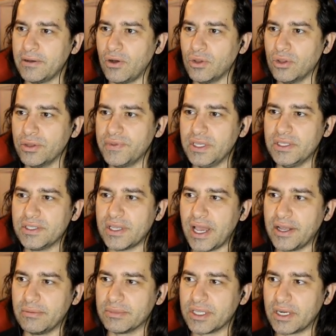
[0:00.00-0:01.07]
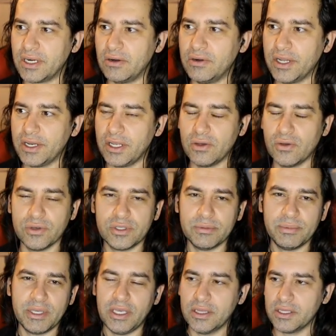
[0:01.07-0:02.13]
All of these items are already going
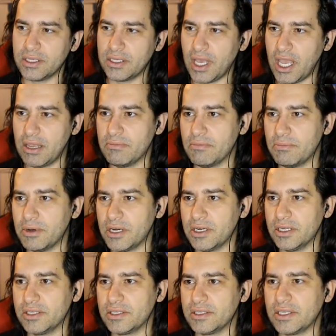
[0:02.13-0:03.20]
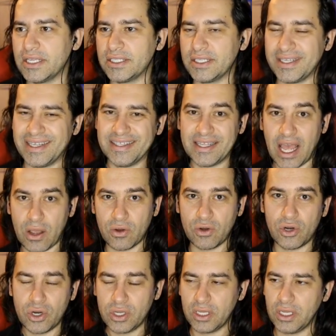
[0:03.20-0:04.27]
to be in the game, but as it is now,
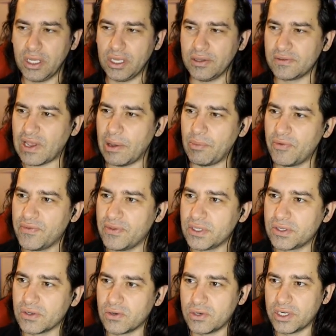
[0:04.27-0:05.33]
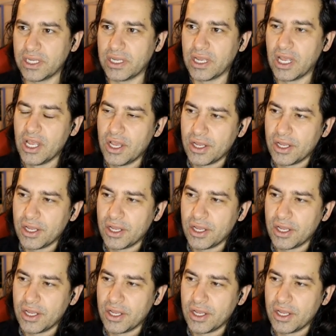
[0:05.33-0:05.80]
currently at the time of this recording,